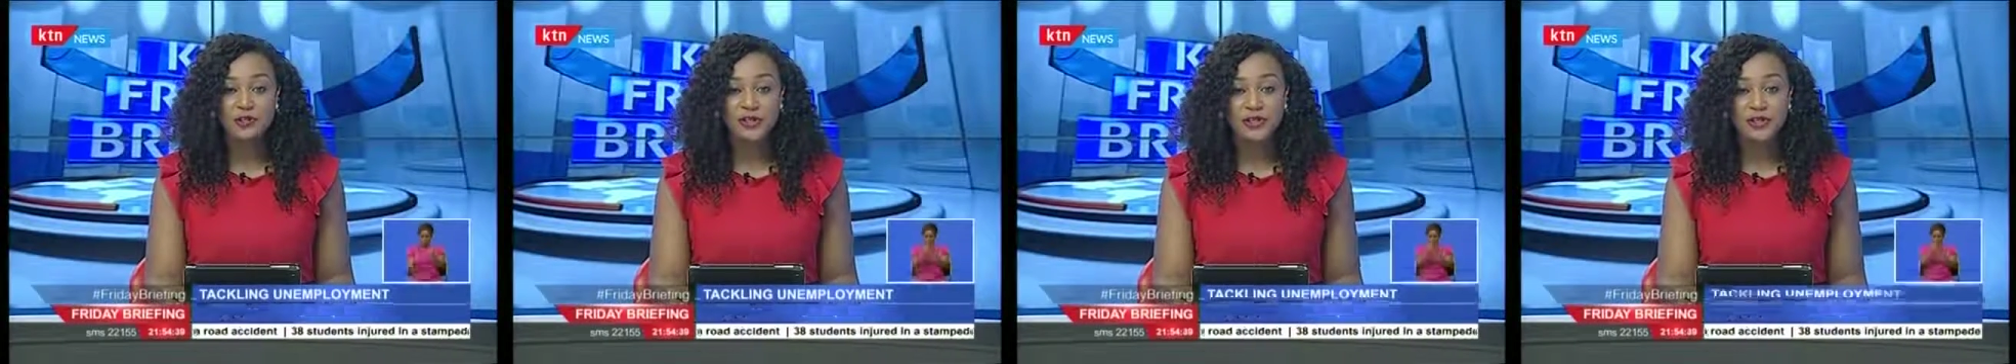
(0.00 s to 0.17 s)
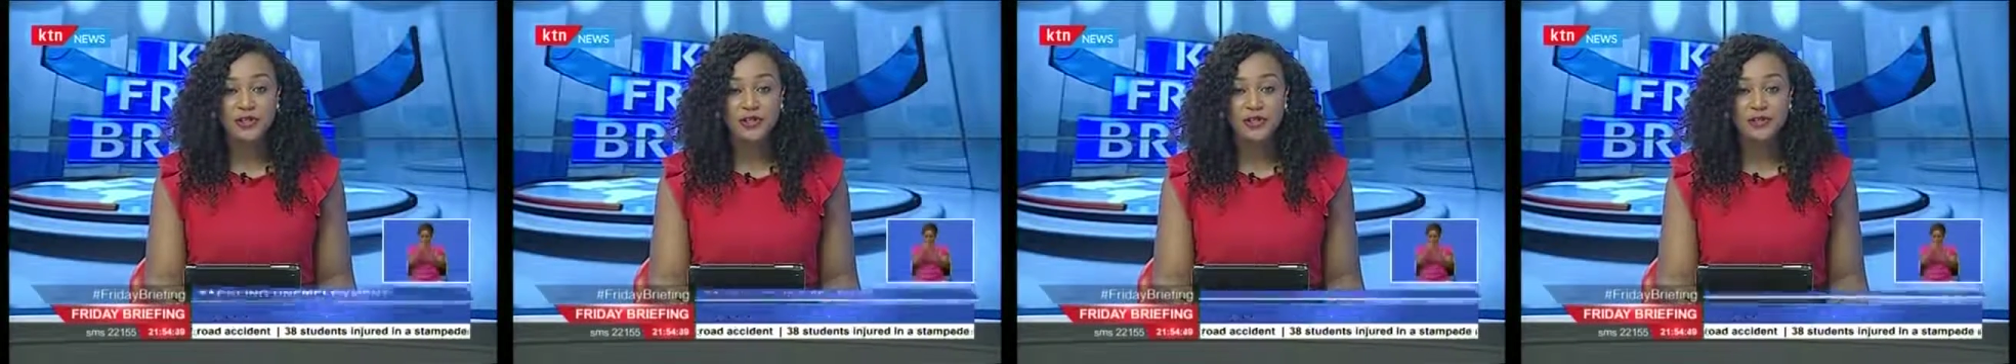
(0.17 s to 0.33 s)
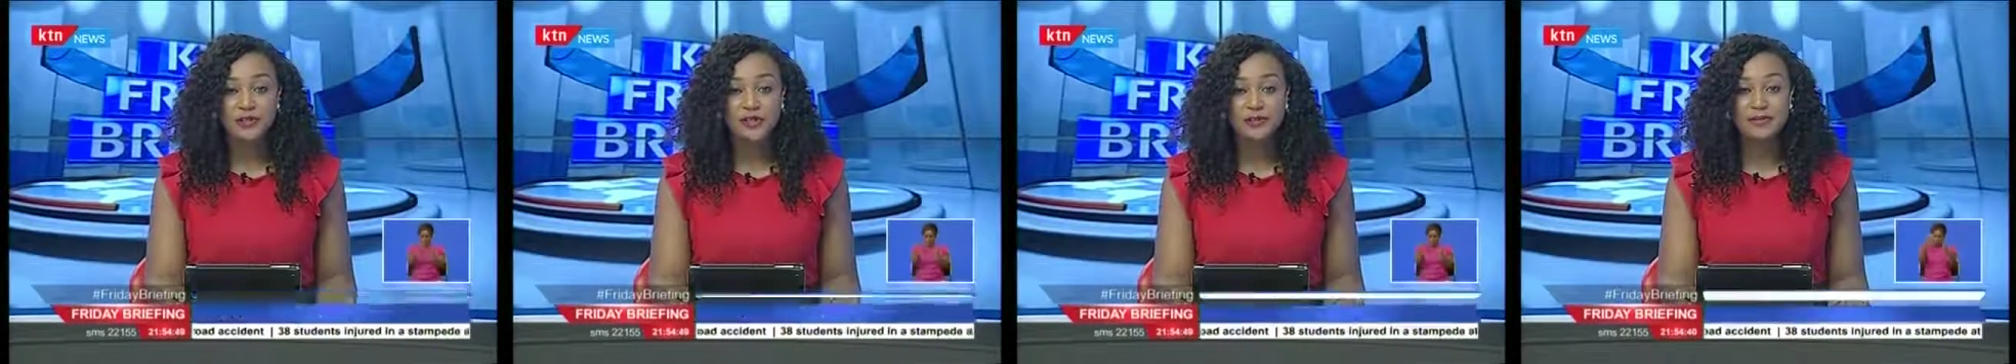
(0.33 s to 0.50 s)

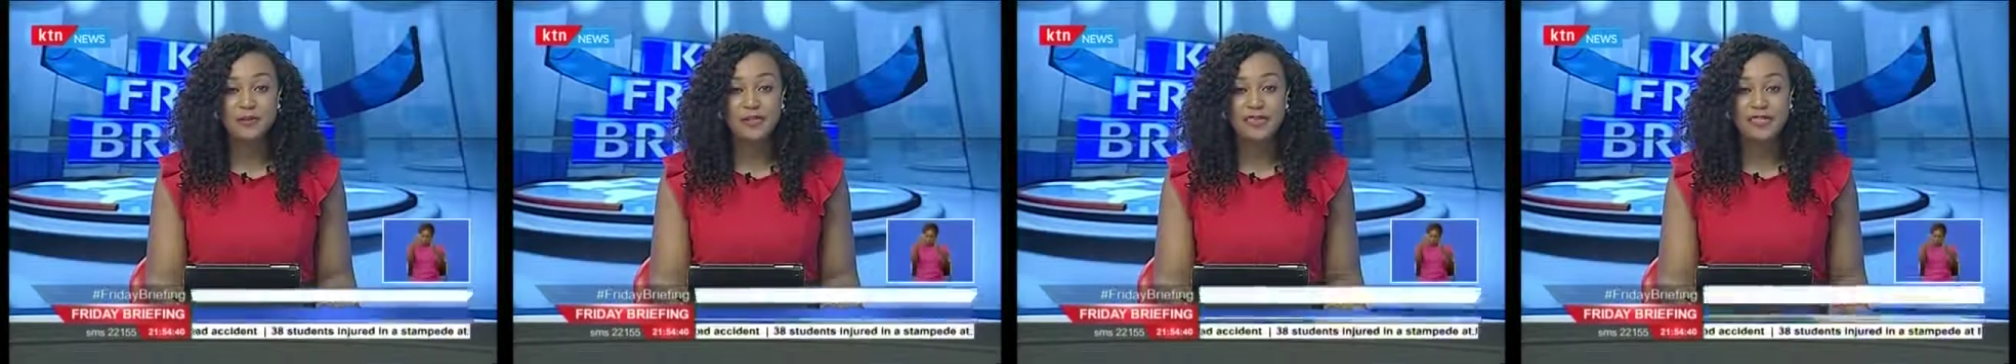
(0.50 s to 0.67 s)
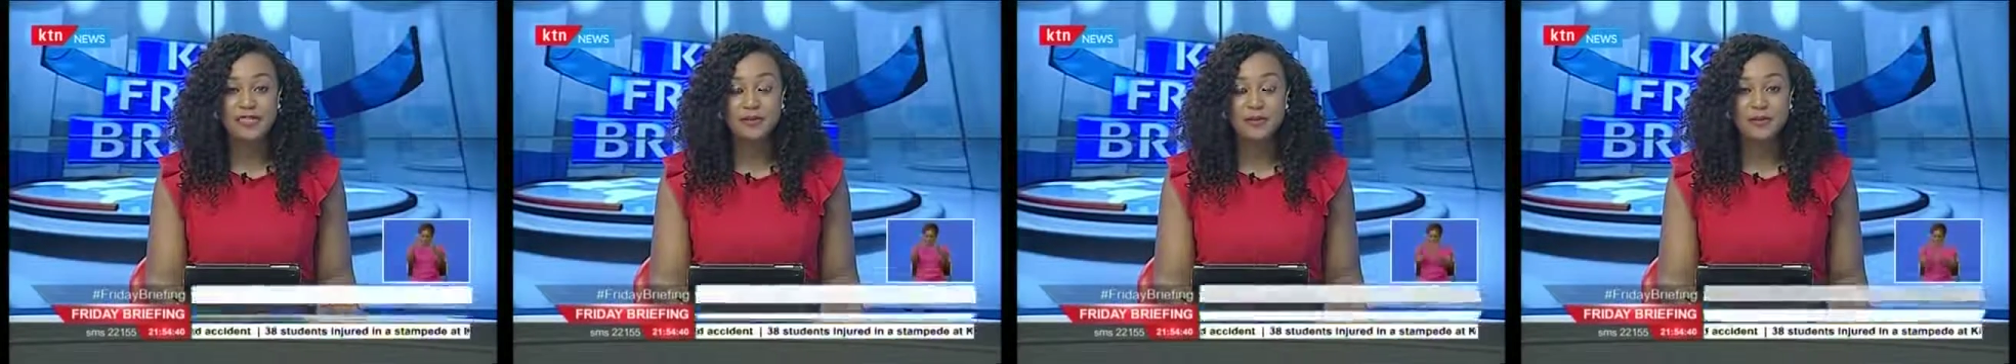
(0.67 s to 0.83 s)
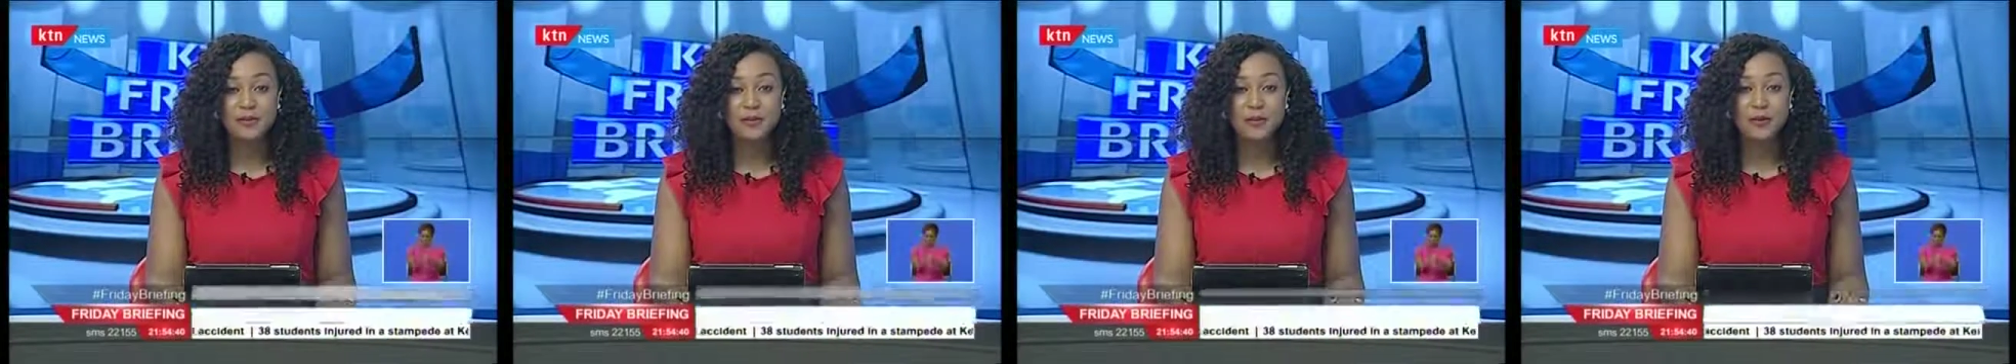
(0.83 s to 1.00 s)

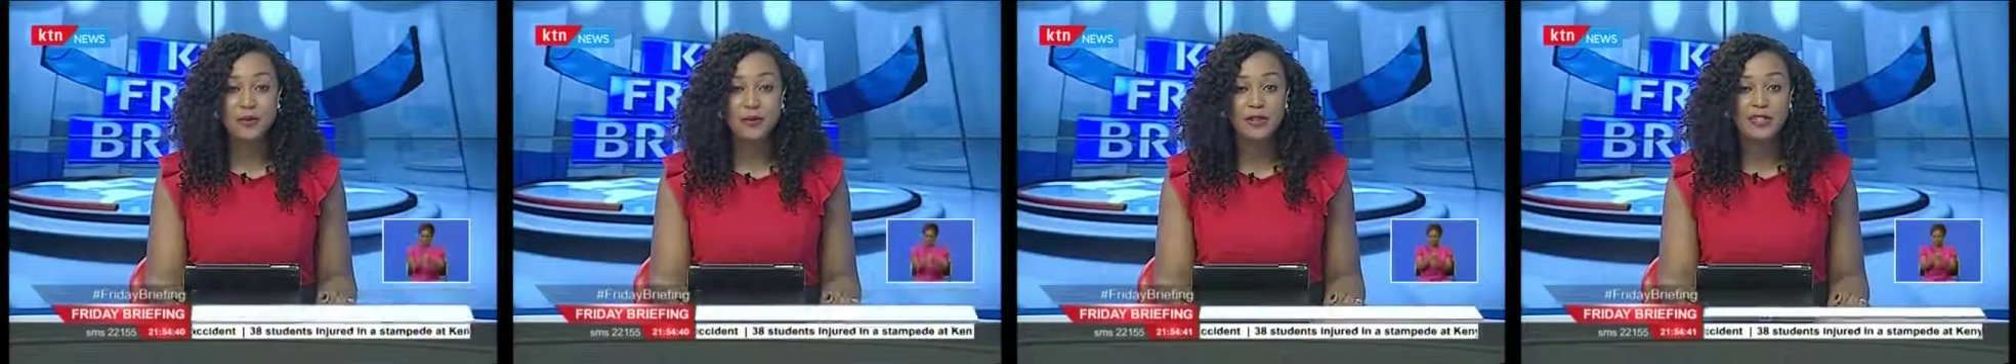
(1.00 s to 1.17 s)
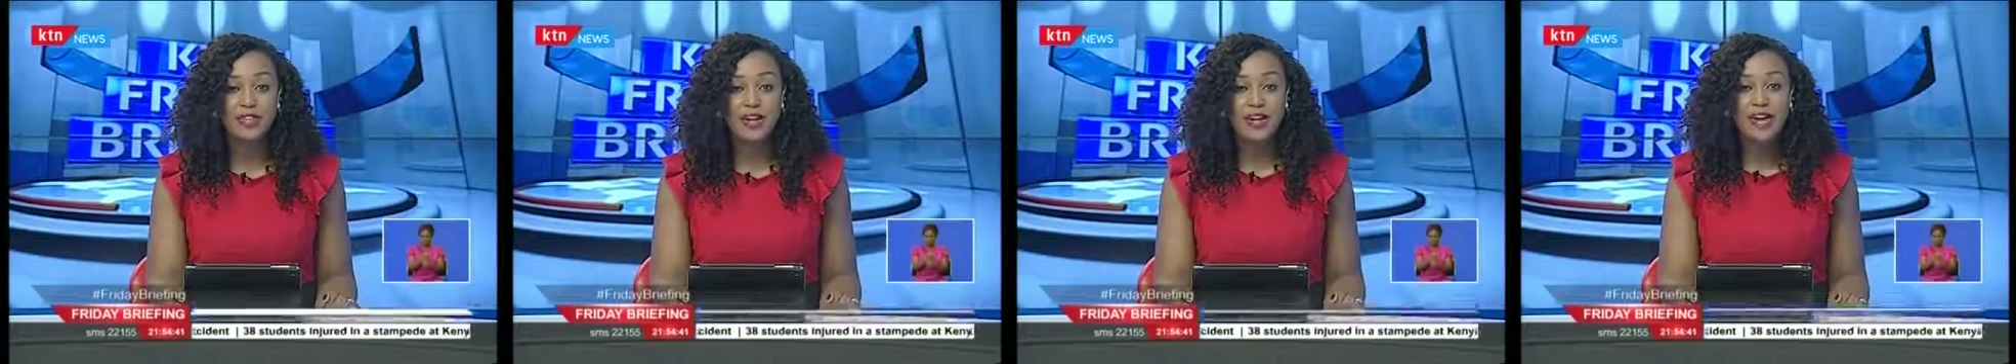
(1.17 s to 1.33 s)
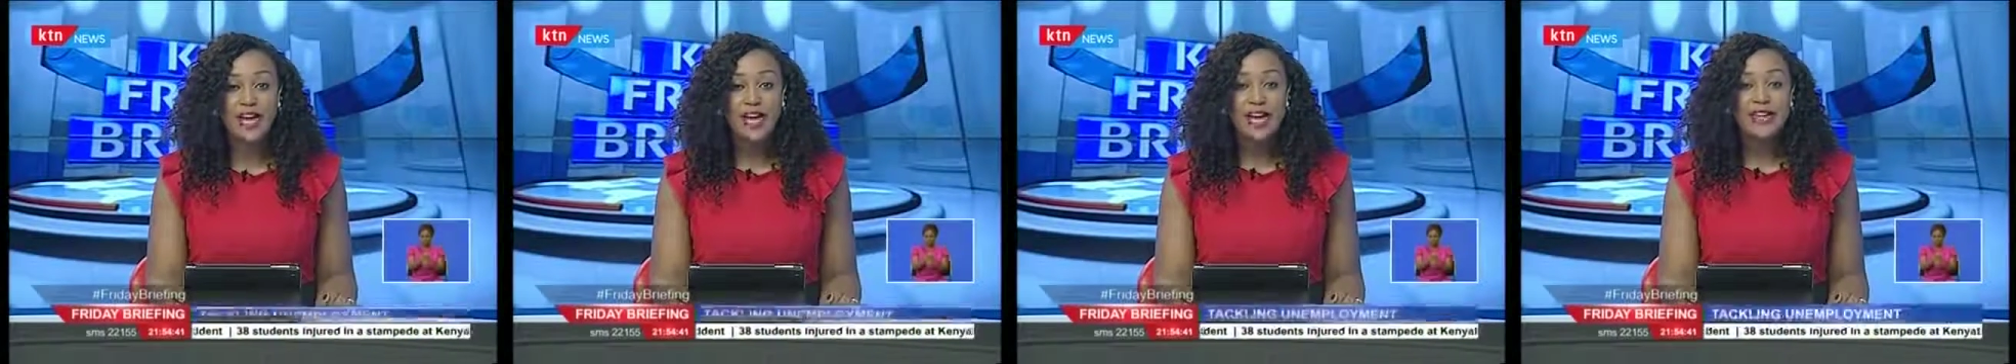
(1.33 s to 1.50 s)
responsibility report